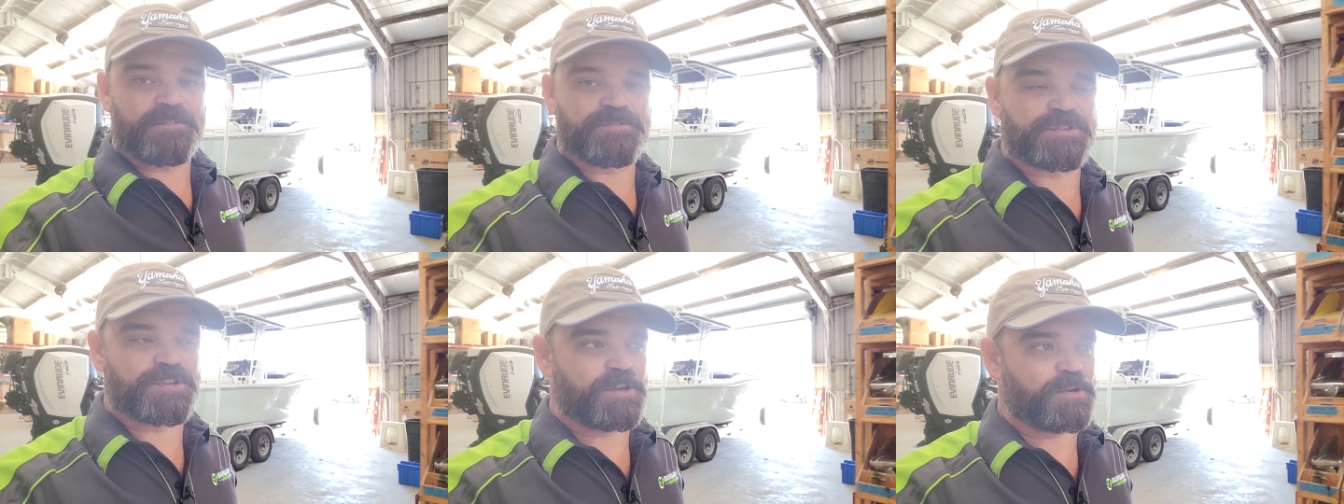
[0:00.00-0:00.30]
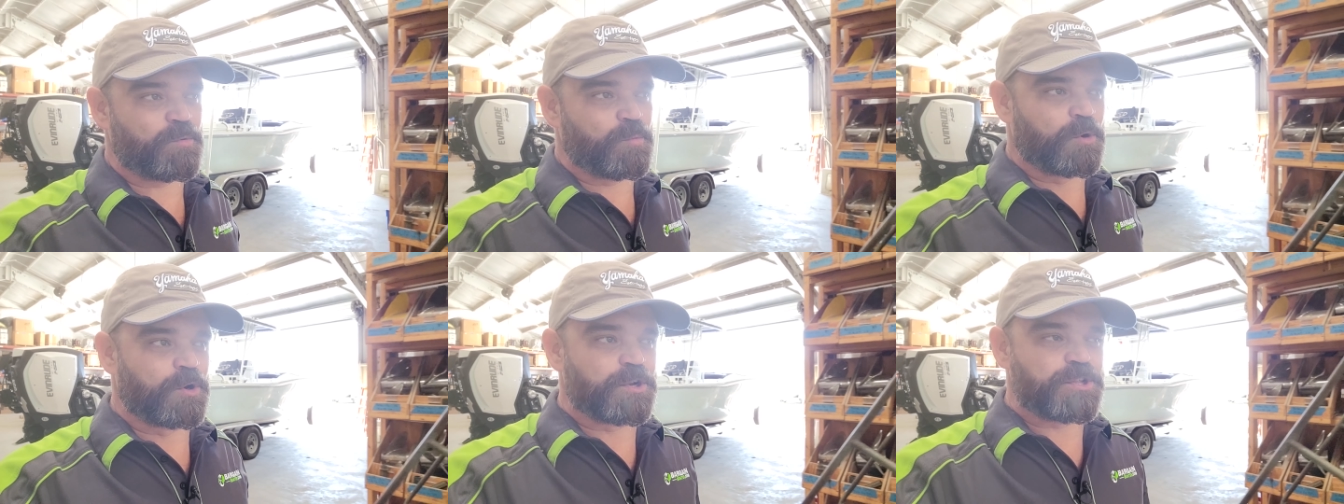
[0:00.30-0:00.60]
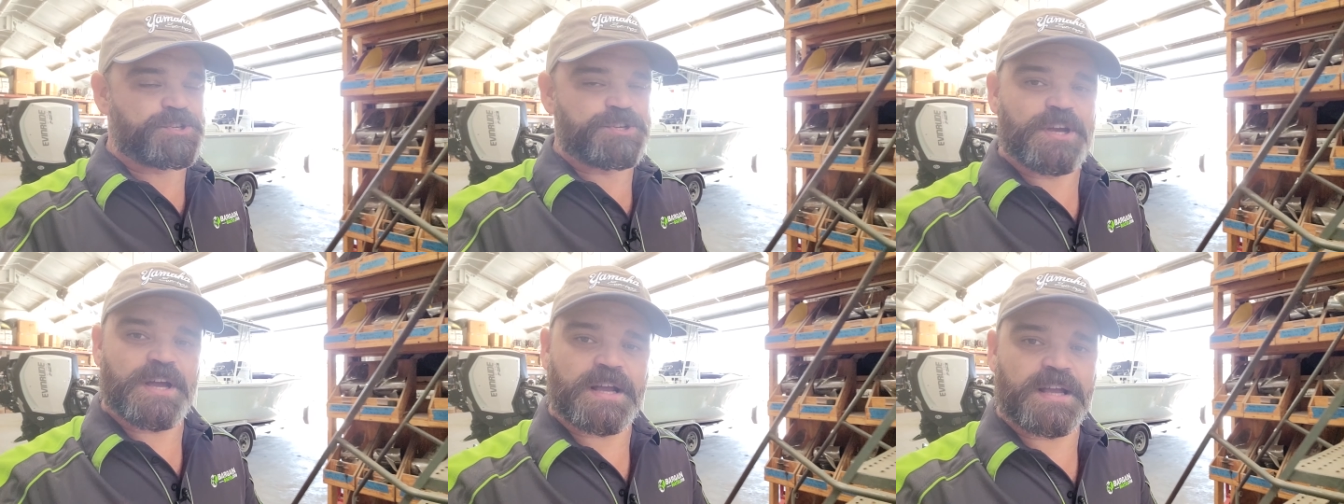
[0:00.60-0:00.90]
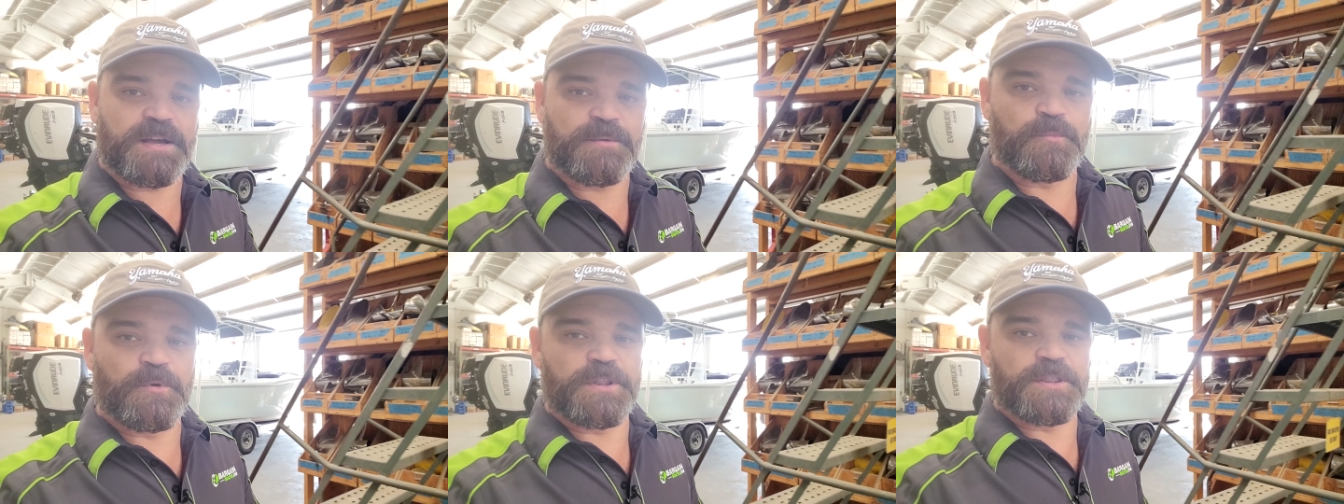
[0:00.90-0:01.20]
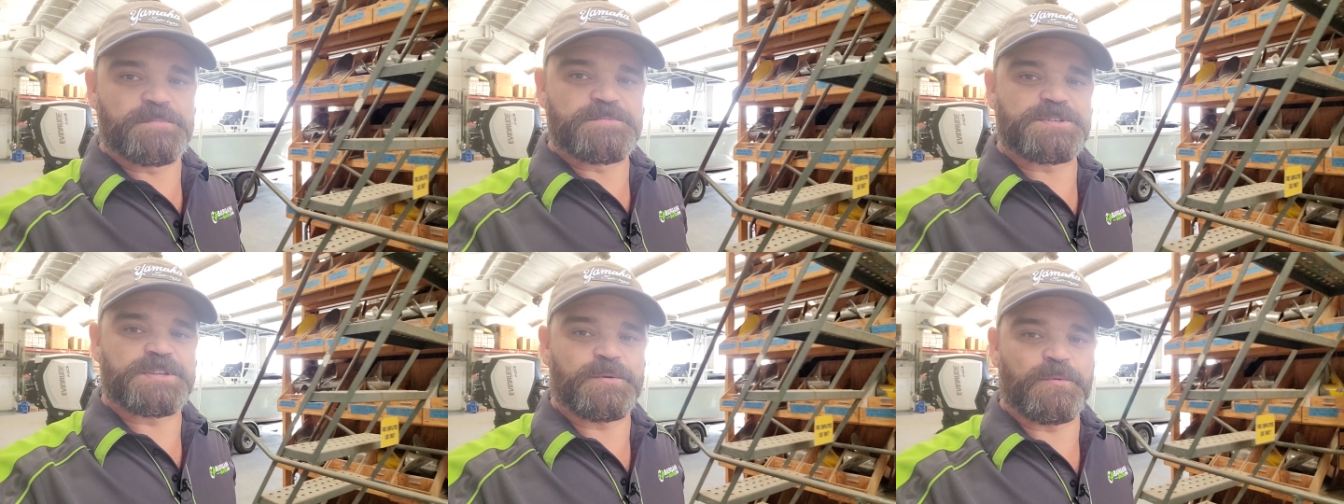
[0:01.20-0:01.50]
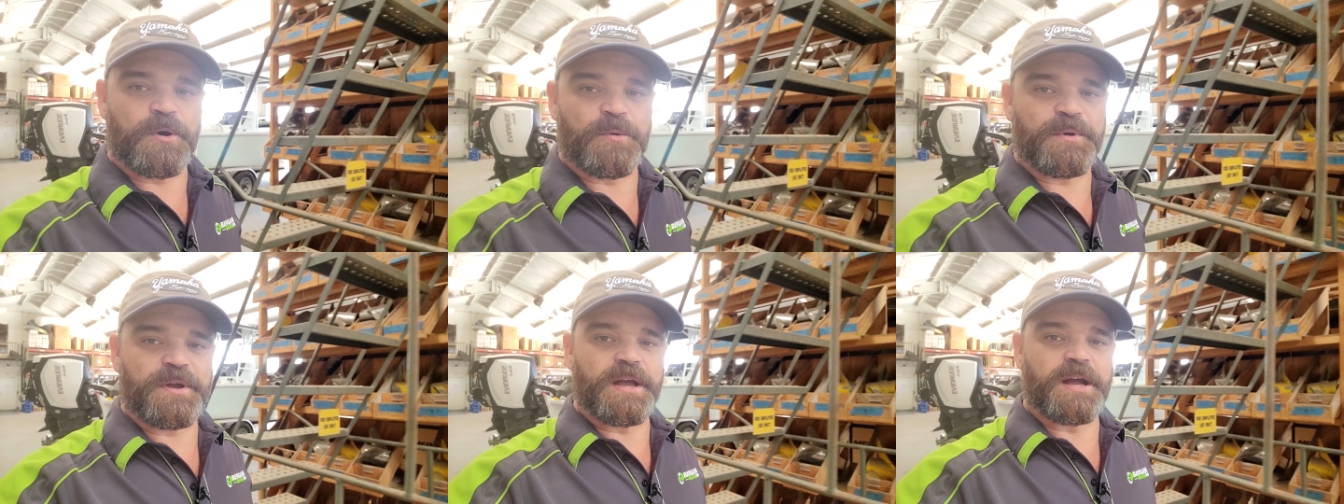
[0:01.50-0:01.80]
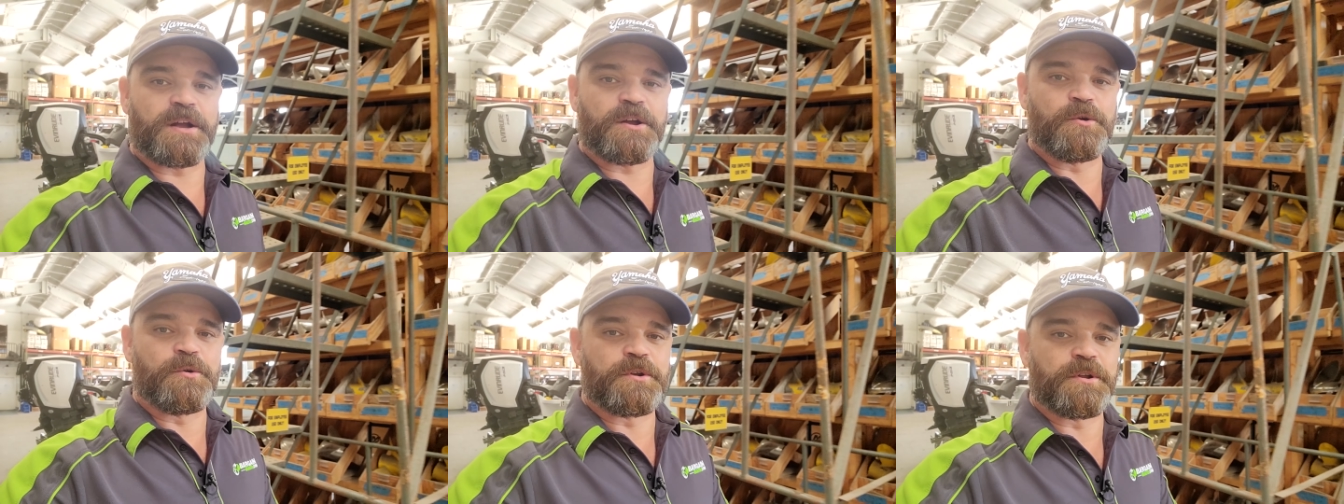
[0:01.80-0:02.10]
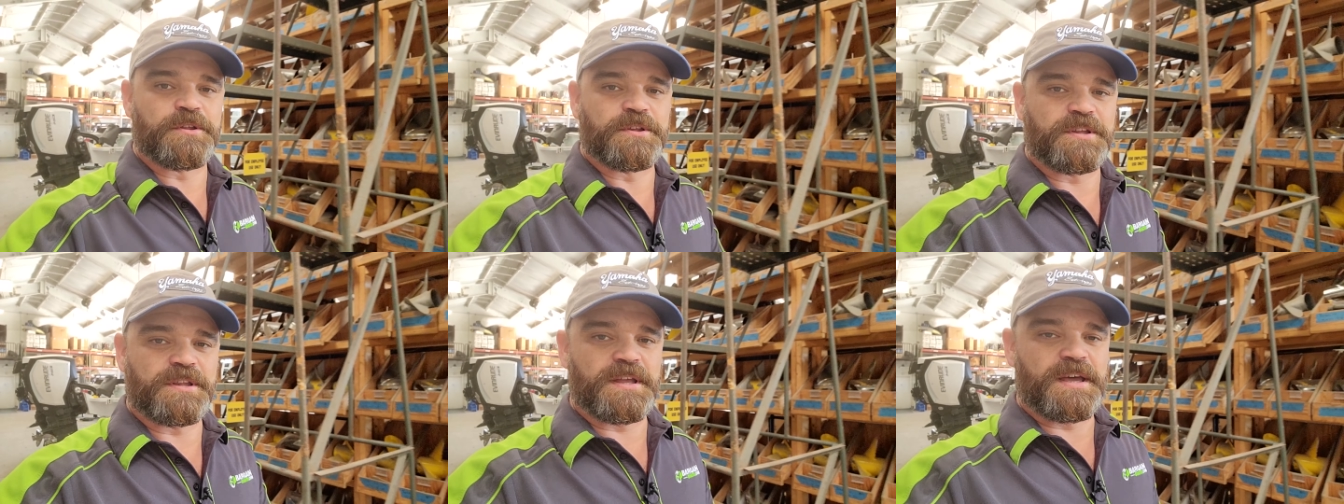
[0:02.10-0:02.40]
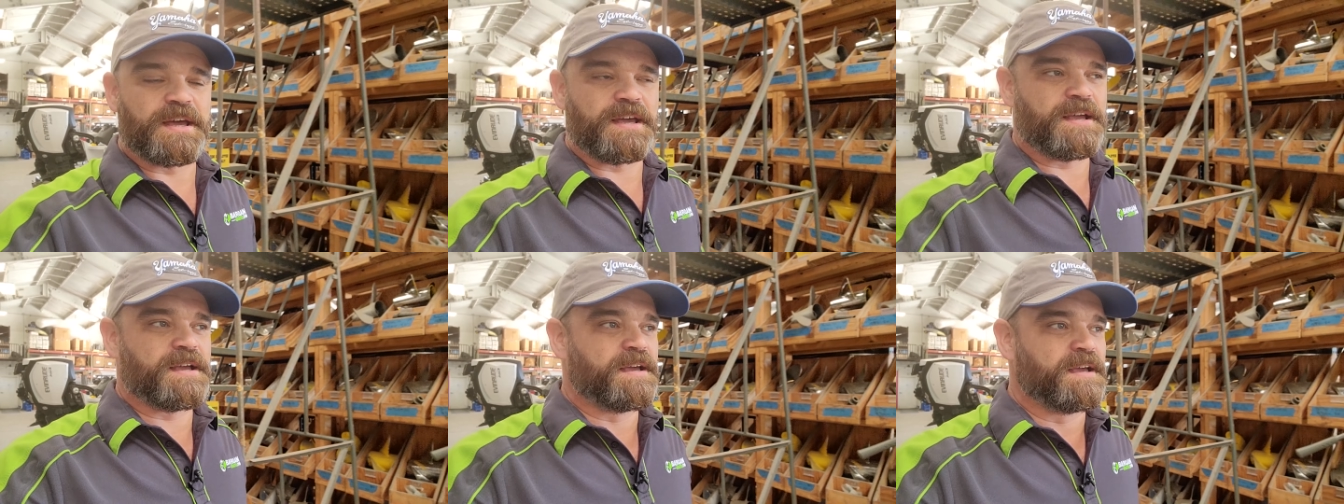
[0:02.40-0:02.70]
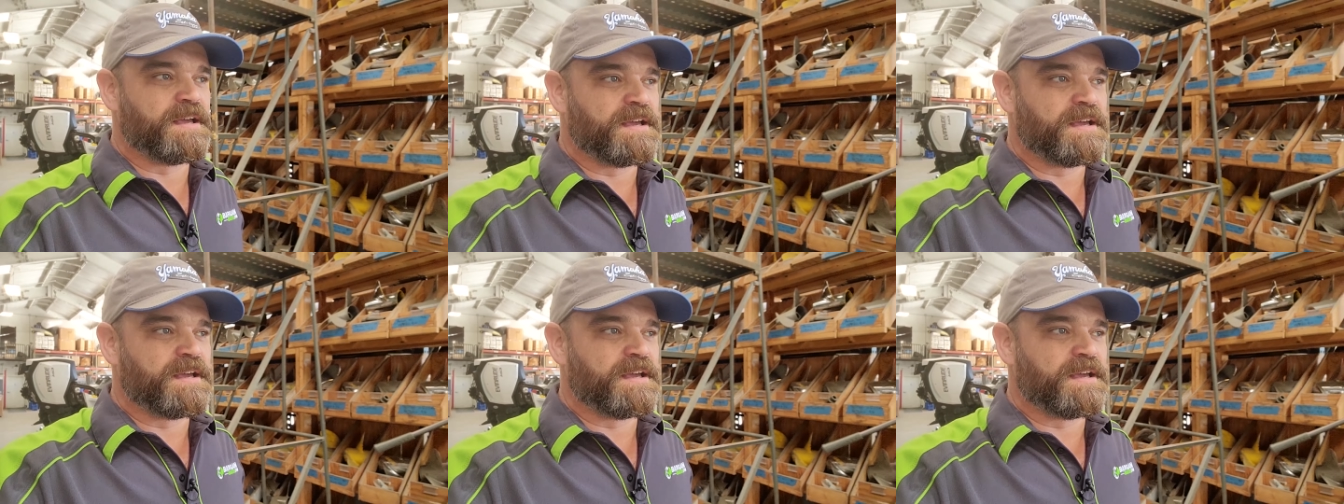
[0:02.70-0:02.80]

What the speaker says: So we're gonna check in with them, see what we got going on today,